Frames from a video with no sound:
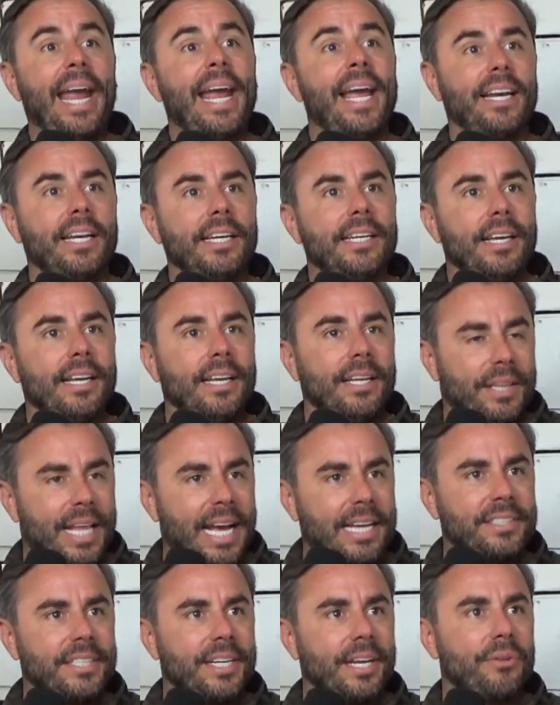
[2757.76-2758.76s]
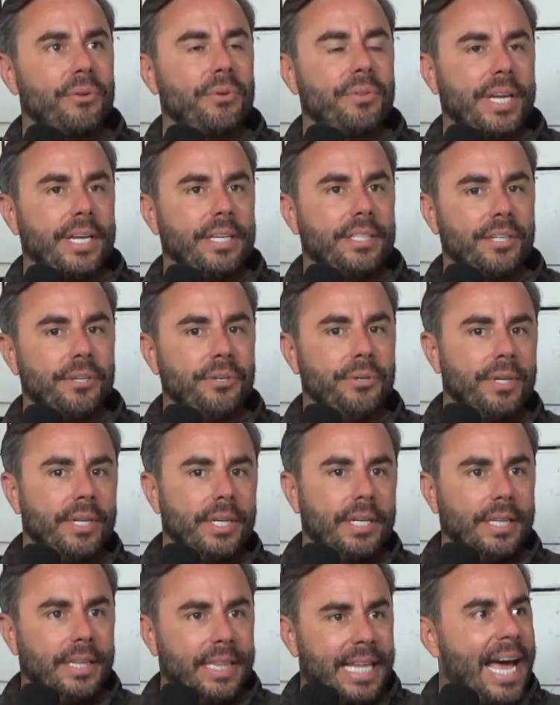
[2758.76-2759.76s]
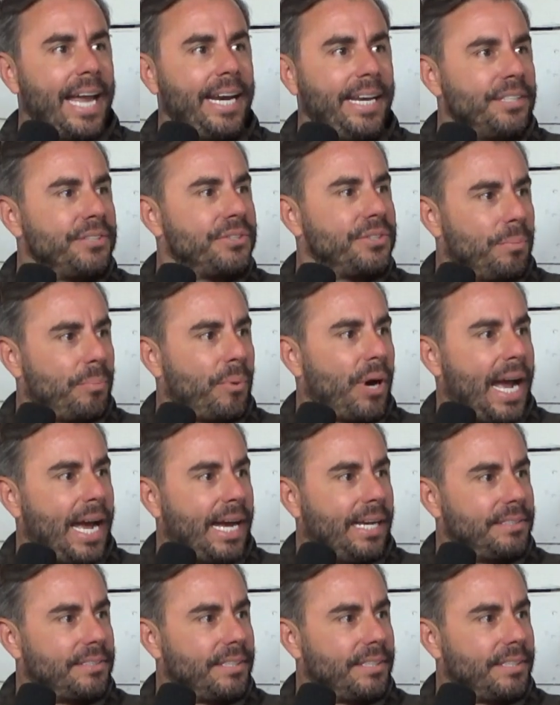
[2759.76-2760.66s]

And that's the other thing too. That is the prize.